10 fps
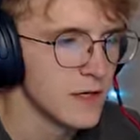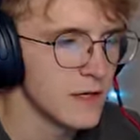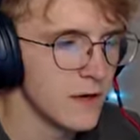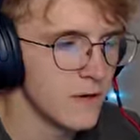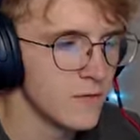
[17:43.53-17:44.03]

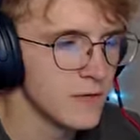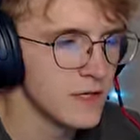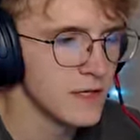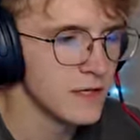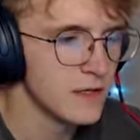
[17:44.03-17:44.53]
They
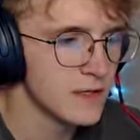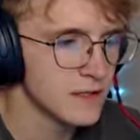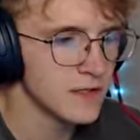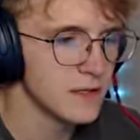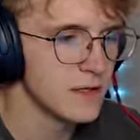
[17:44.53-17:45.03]
only eat
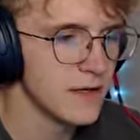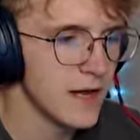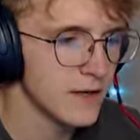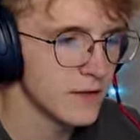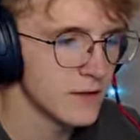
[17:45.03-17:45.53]

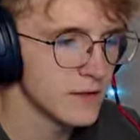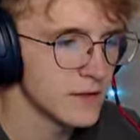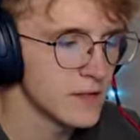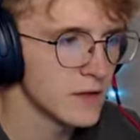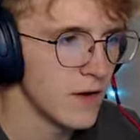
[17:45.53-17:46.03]
nectar,
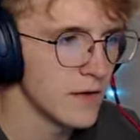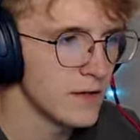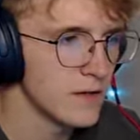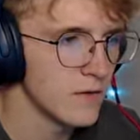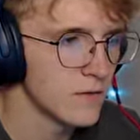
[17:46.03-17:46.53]
so I
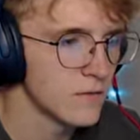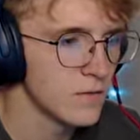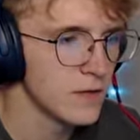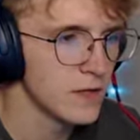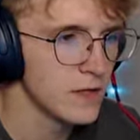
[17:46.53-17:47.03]
don't
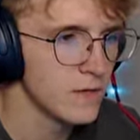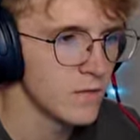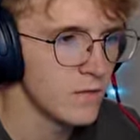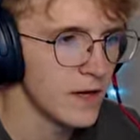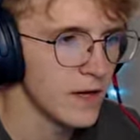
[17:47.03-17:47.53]
really...
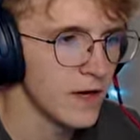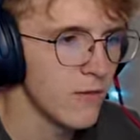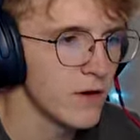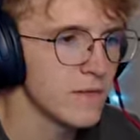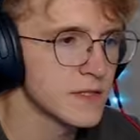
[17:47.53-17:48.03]
Like, I
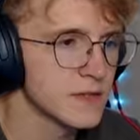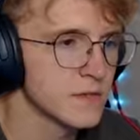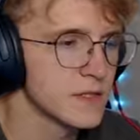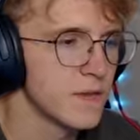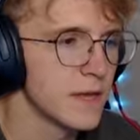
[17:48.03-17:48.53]
want to mix them
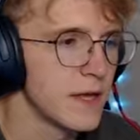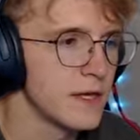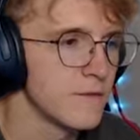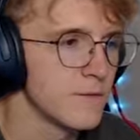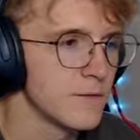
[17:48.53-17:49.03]
with something that
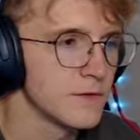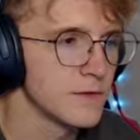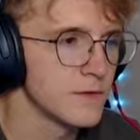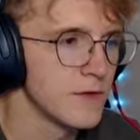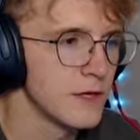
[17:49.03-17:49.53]
eat fruits
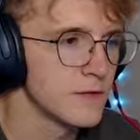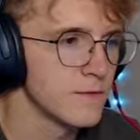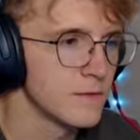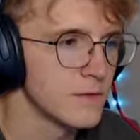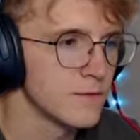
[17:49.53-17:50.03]
that eats
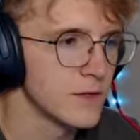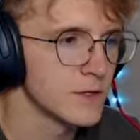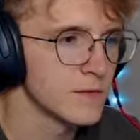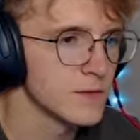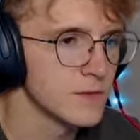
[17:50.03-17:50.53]
fruits or
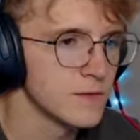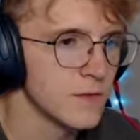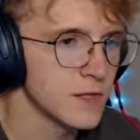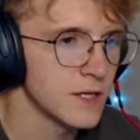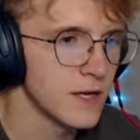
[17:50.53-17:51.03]
vegetables, is what
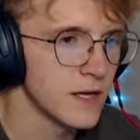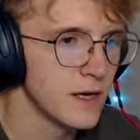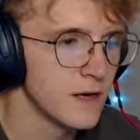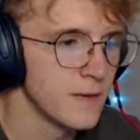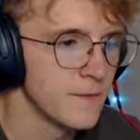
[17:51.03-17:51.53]
I'm trying to
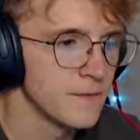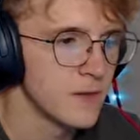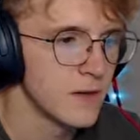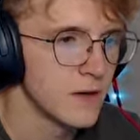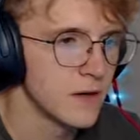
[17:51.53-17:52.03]
get at.
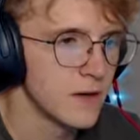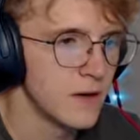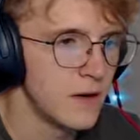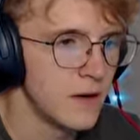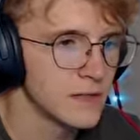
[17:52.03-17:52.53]

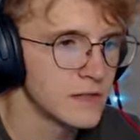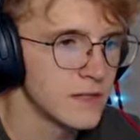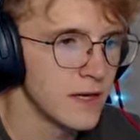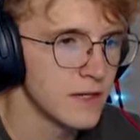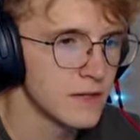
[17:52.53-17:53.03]

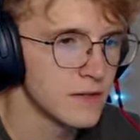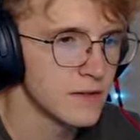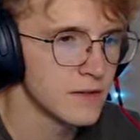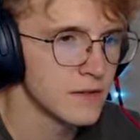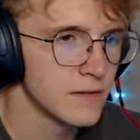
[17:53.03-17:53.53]
Honestly, I can
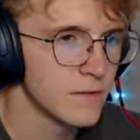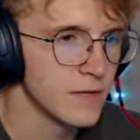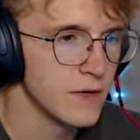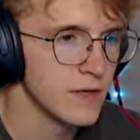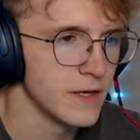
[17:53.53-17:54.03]

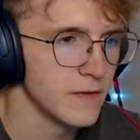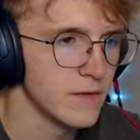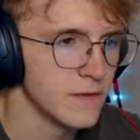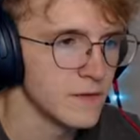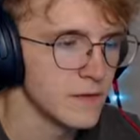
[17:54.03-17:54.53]
really get
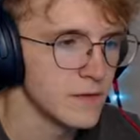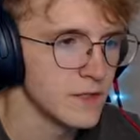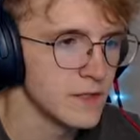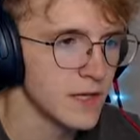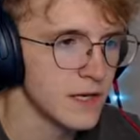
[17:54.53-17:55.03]
rid of some of
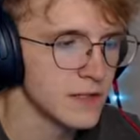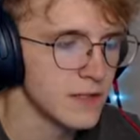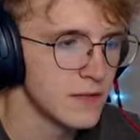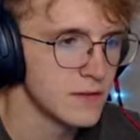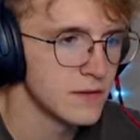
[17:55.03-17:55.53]
these guys
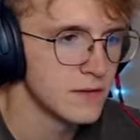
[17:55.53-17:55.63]
now.